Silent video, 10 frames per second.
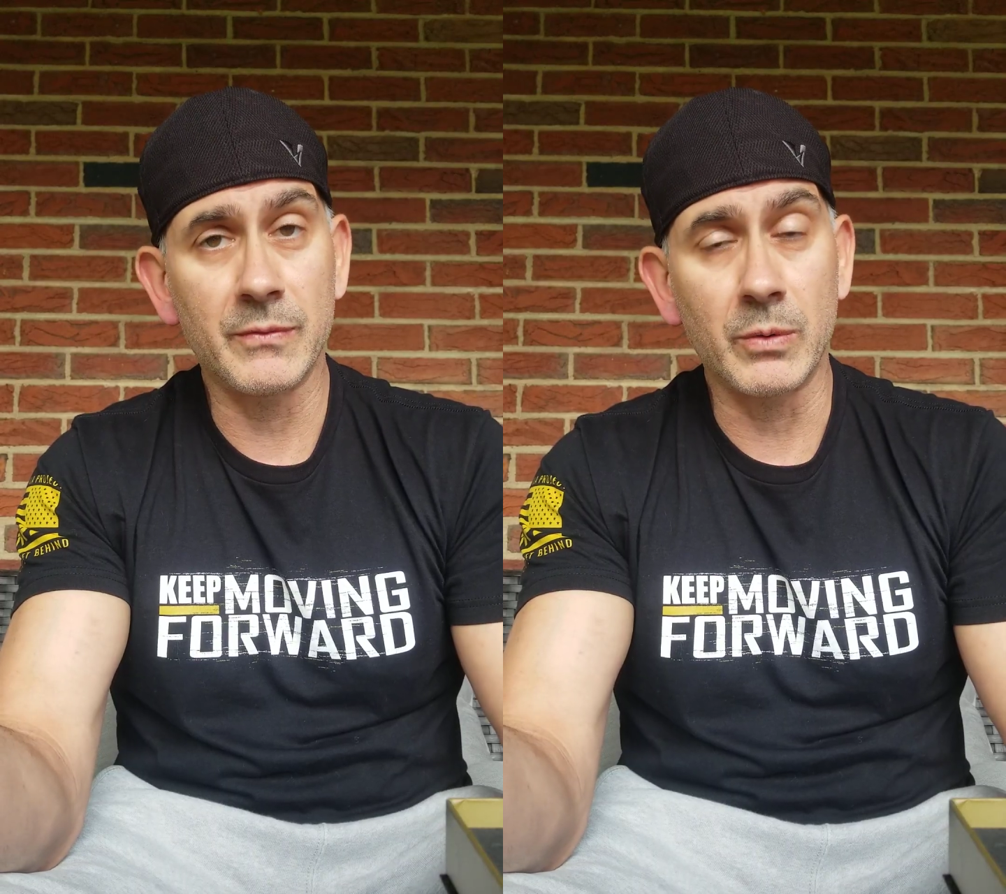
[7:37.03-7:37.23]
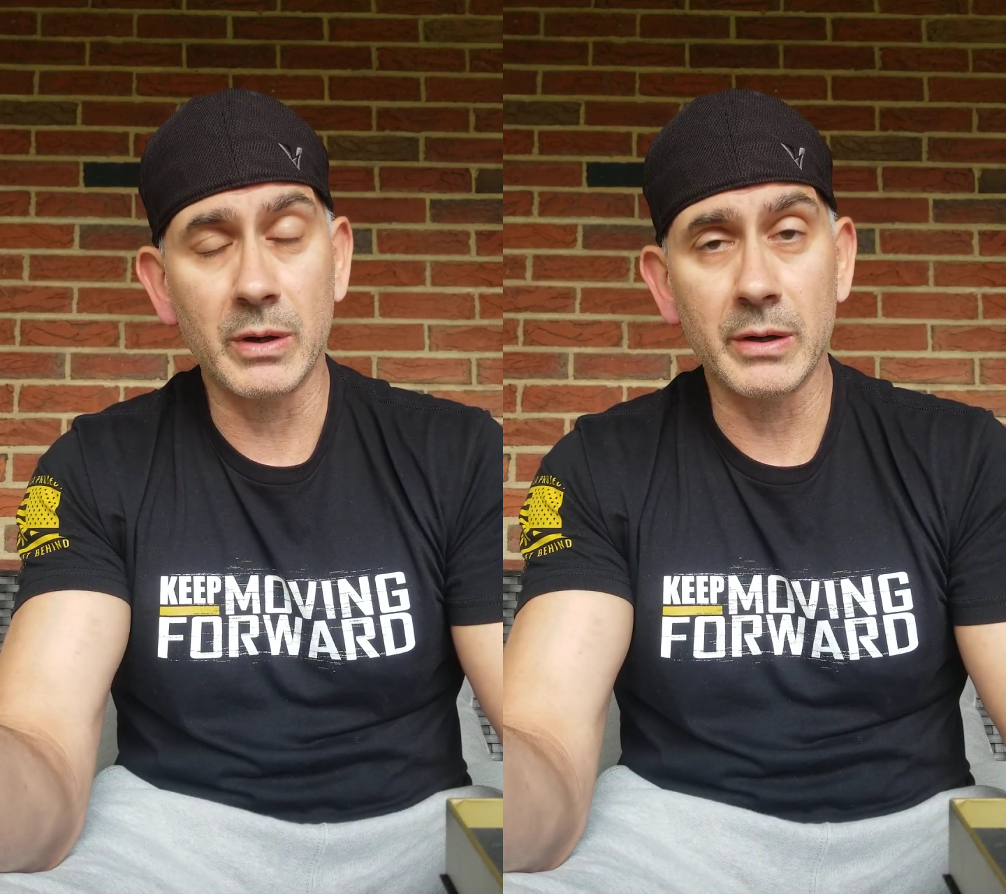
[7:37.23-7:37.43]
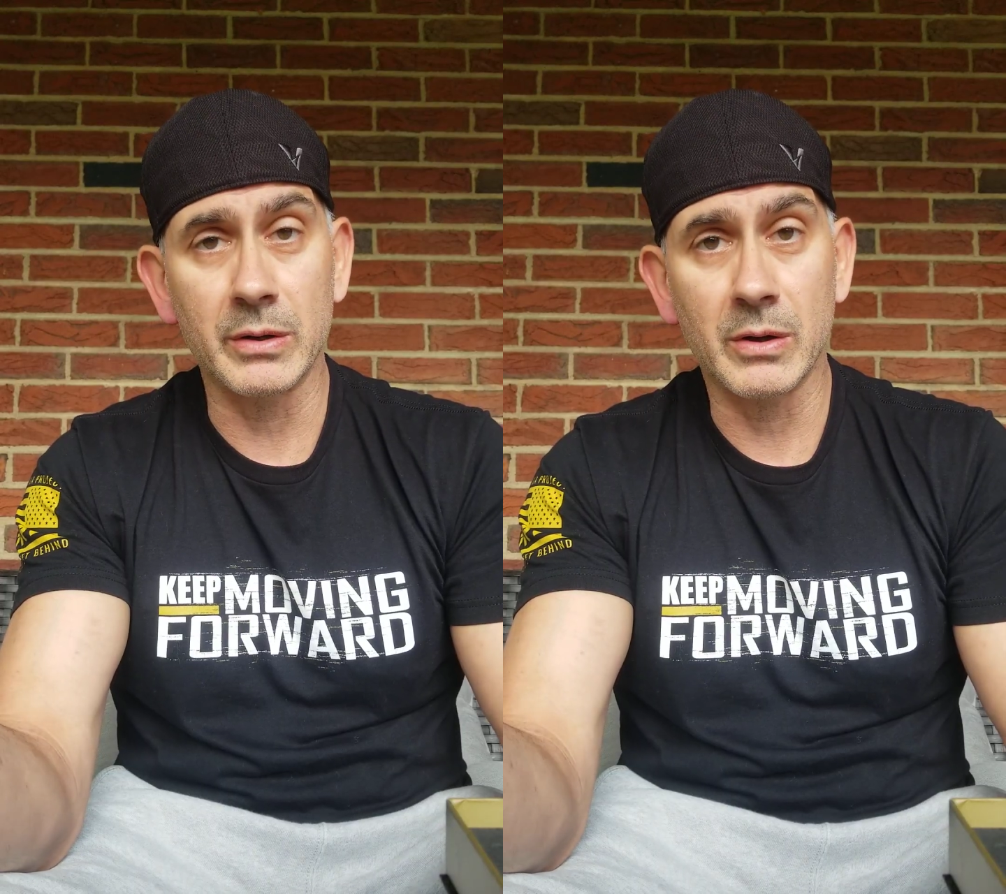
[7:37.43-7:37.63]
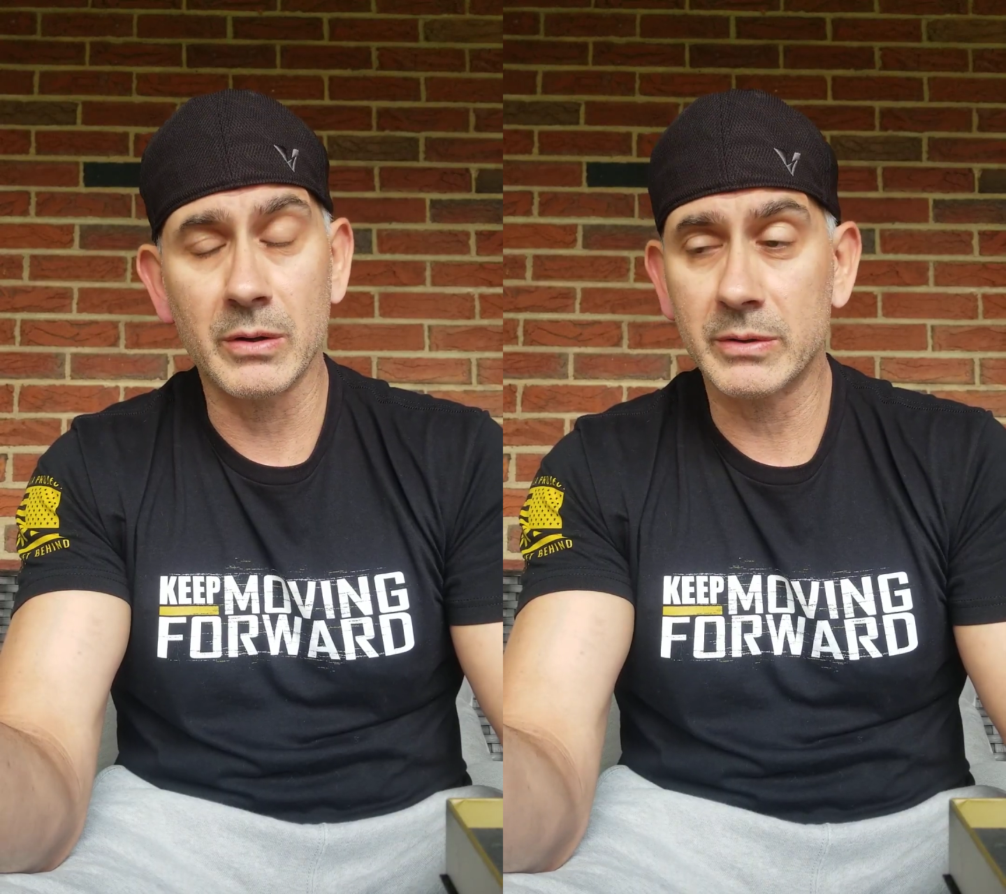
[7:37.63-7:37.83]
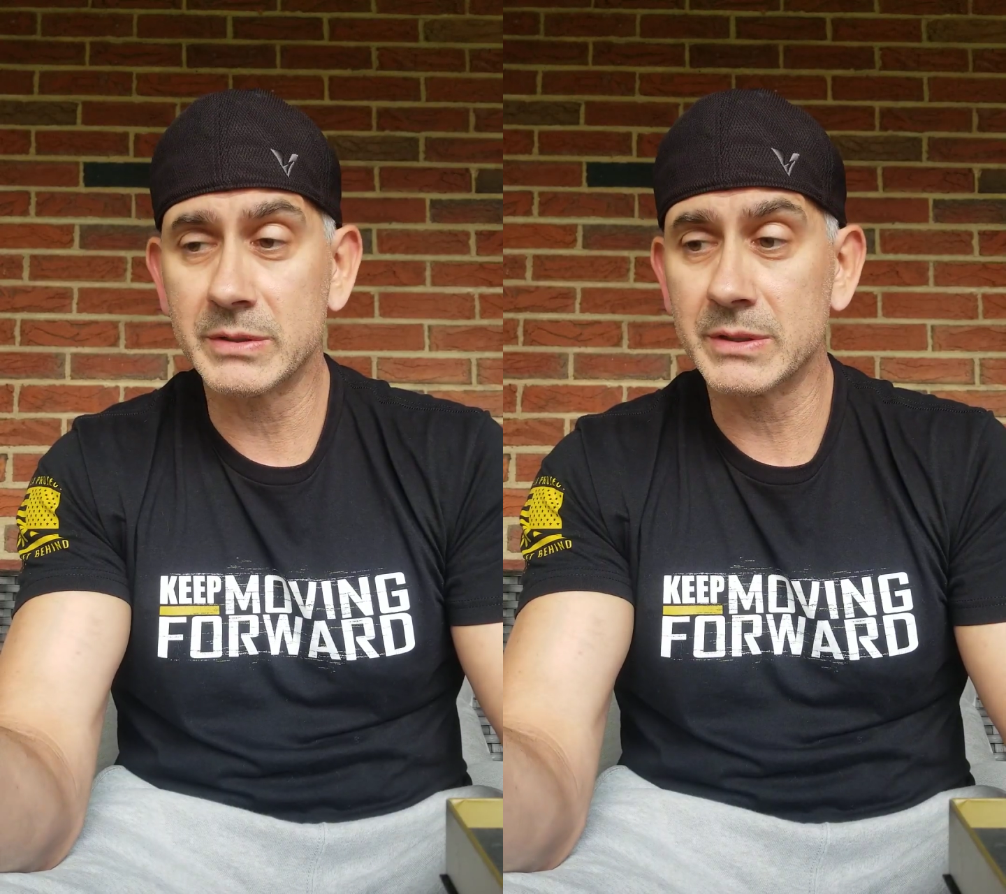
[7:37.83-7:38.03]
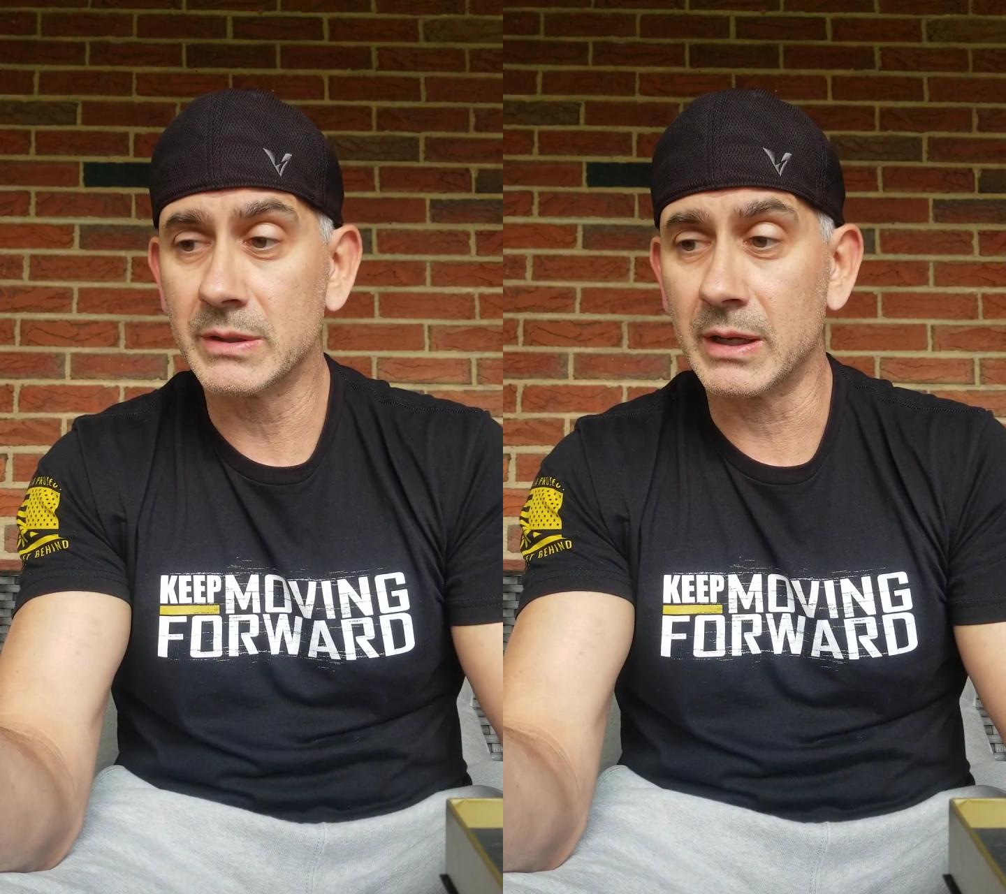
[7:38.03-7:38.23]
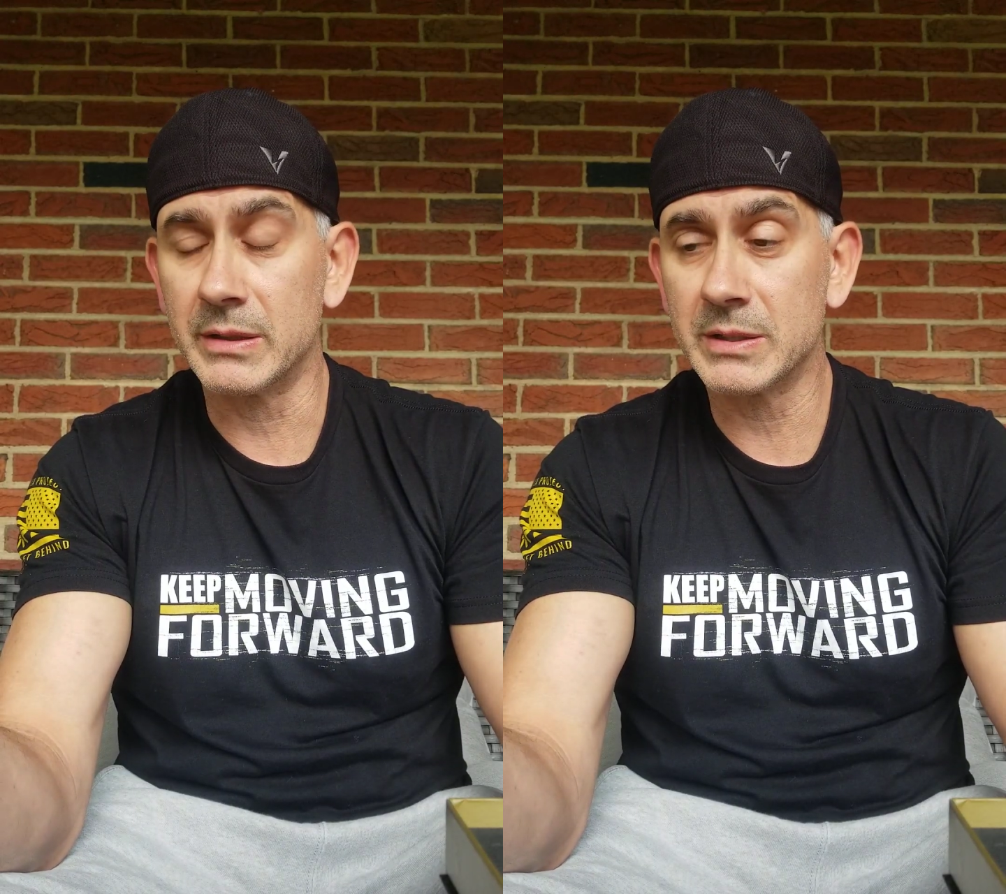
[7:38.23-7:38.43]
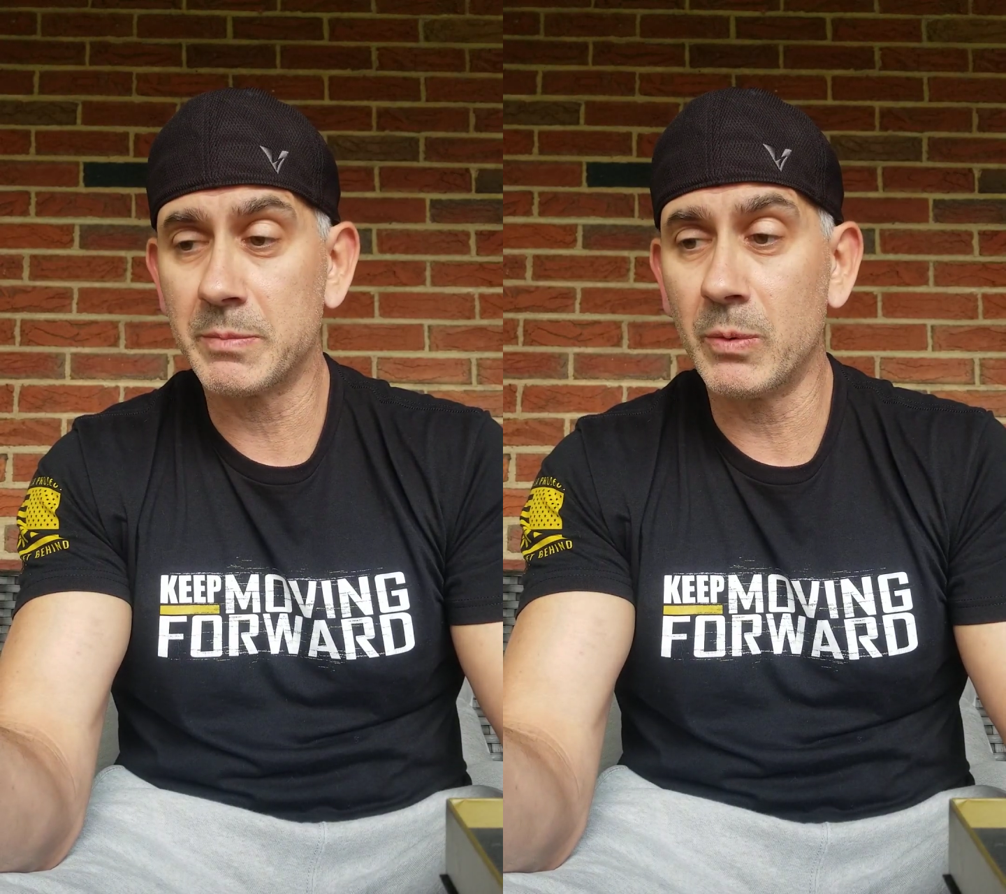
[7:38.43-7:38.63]
$400 at
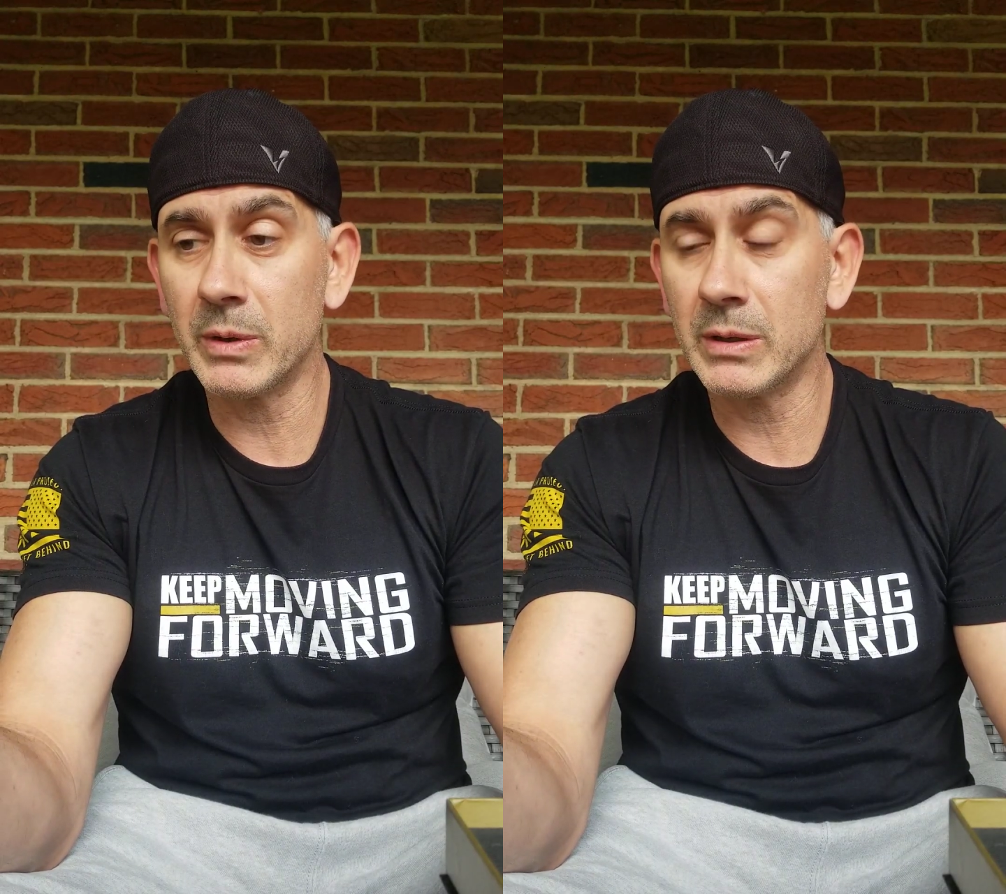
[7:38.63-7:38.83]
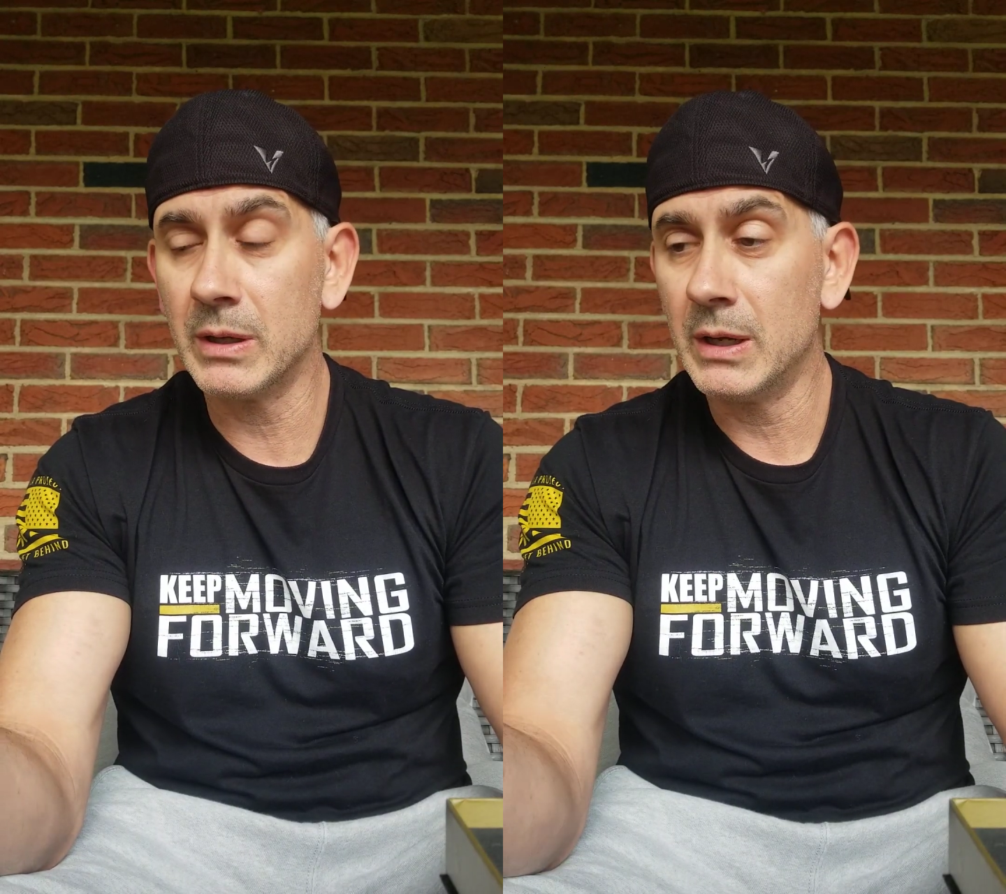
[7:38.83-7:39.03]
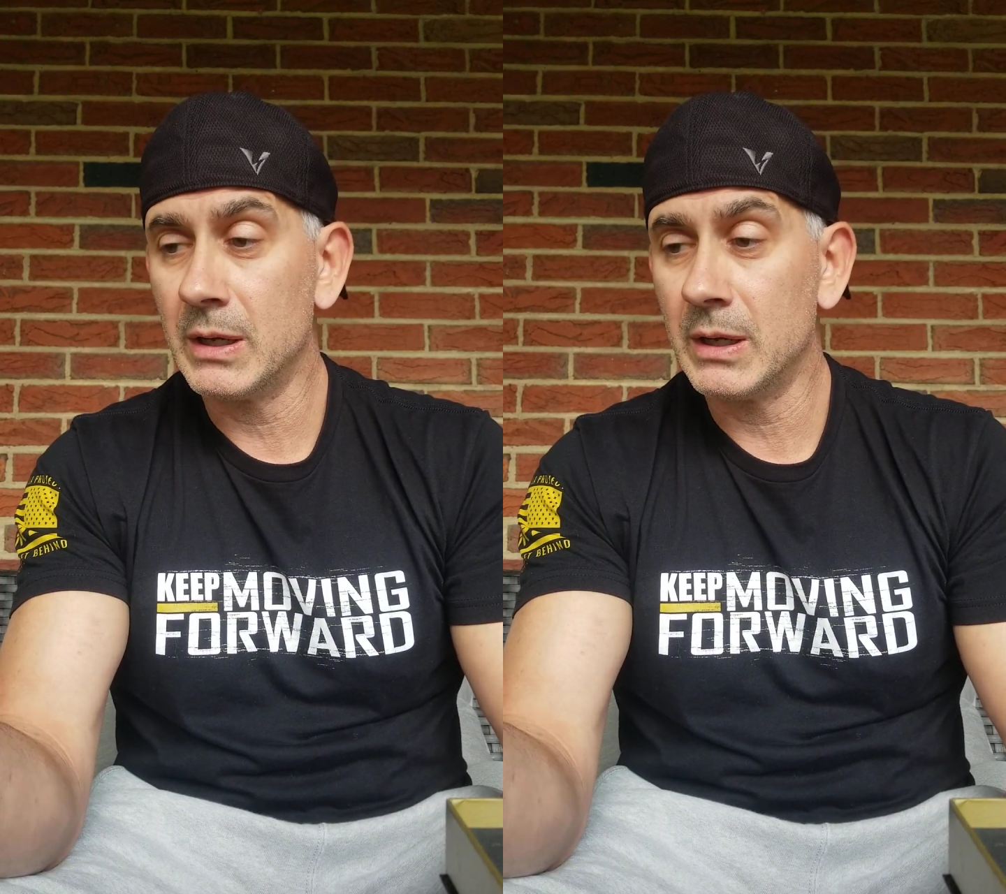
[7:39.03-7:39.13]
this point.